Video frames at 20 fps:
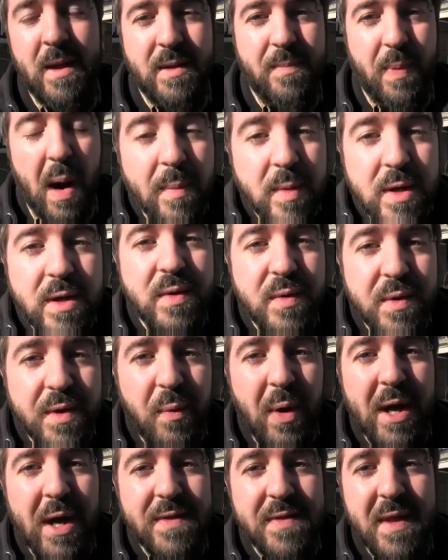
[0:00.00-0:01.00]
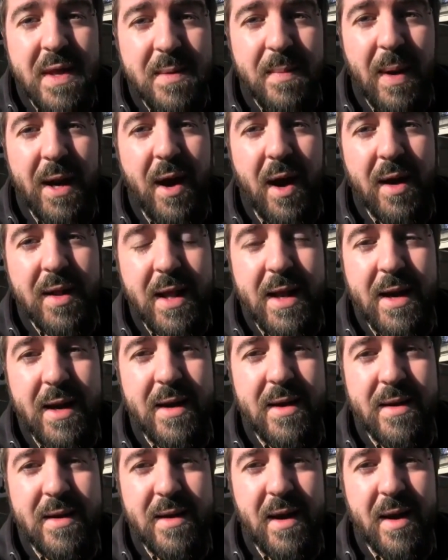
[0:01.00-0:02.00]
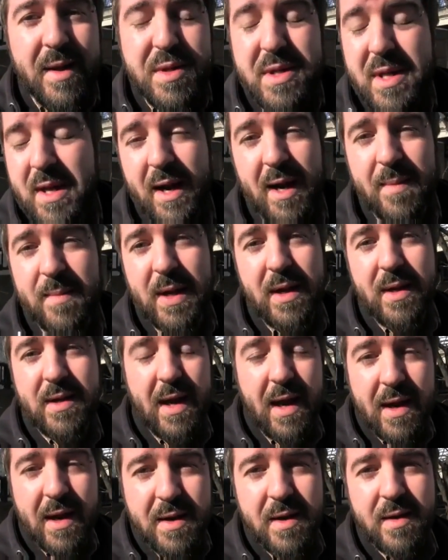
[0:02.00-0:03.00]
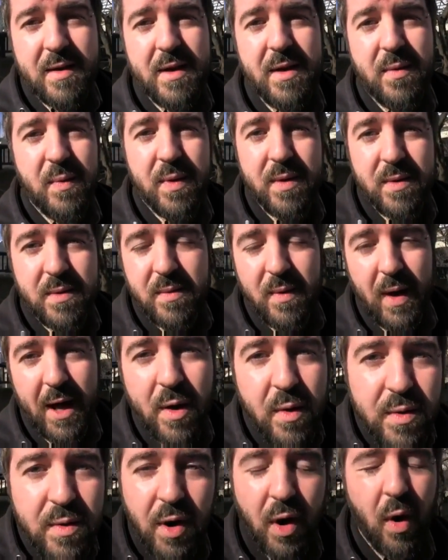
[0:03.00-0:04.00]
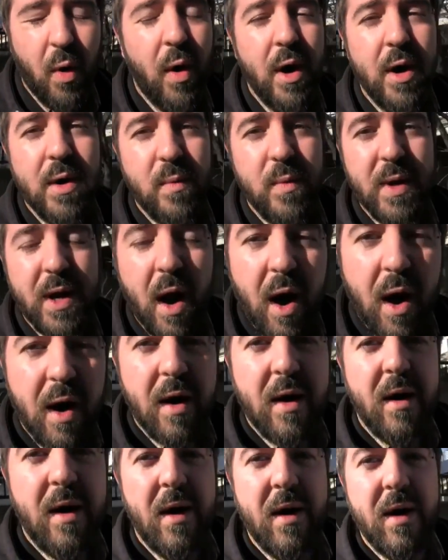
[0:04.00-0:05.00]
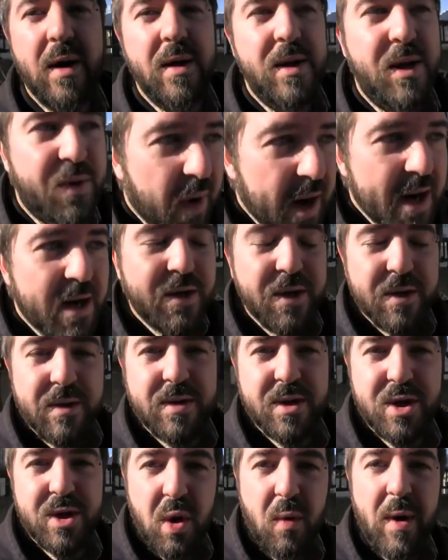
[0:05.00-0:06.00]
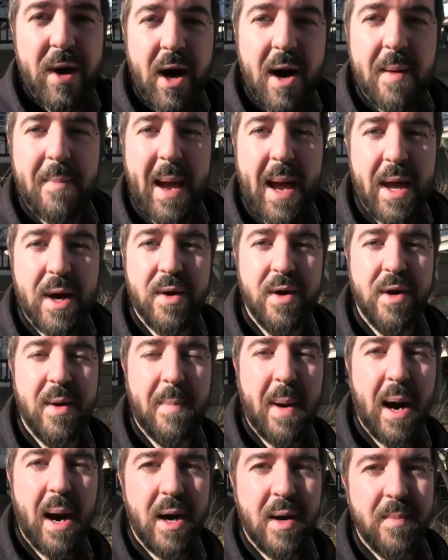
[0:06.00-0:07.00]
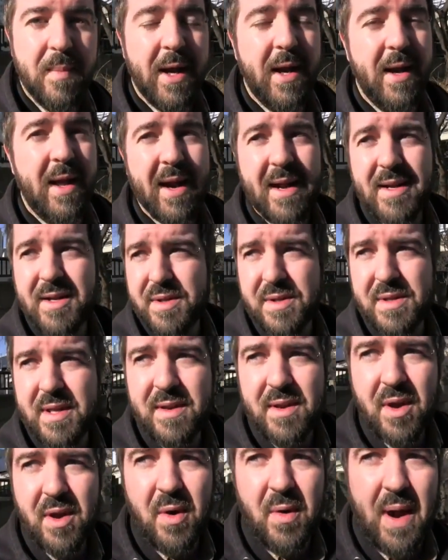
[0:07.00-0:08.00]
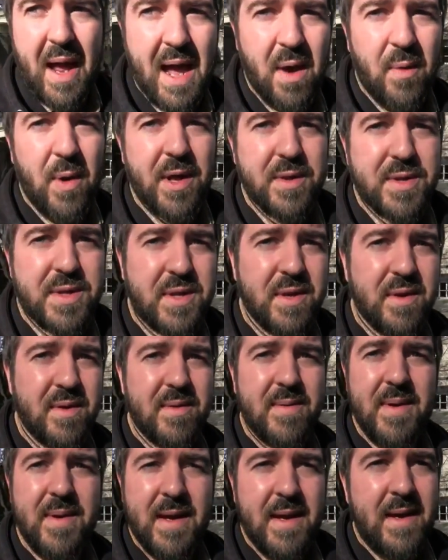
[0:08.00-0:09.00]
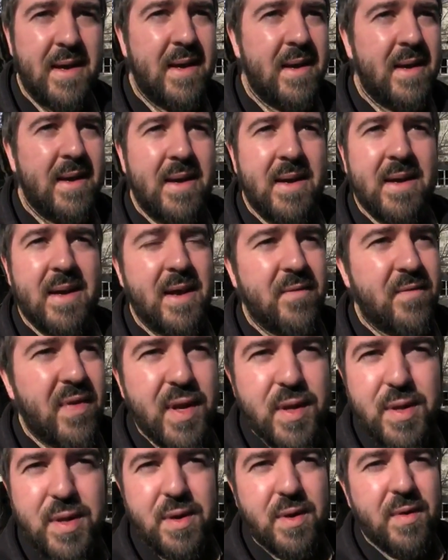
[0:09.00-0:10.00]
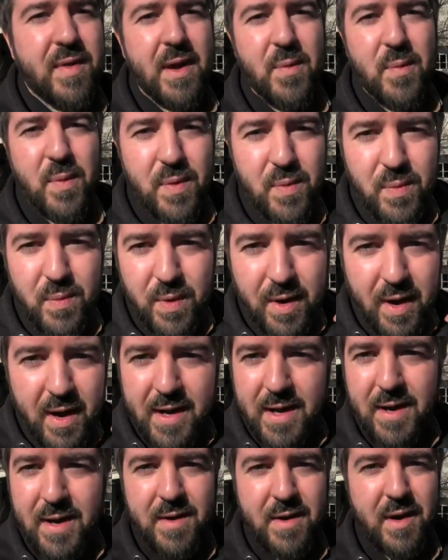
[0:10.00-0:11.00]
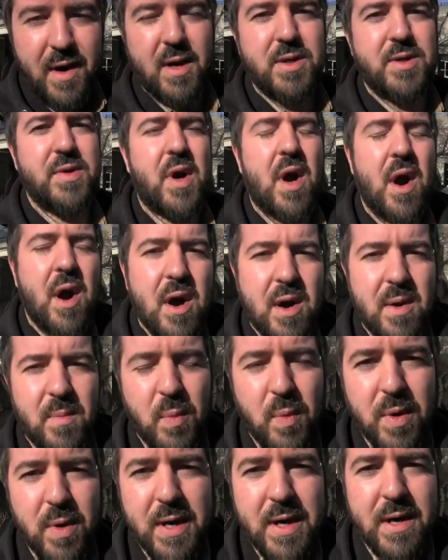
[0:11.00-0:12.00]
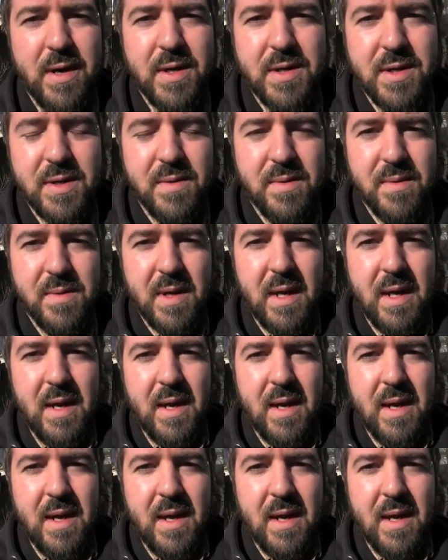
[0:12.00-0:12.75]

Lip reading: probably doing the right thing by not letting us in. I mean, technically, I don't know her. We are strangers showing up at her apartment, and I just didn't know how else to convince her that we're not here to cause you harm. We're here to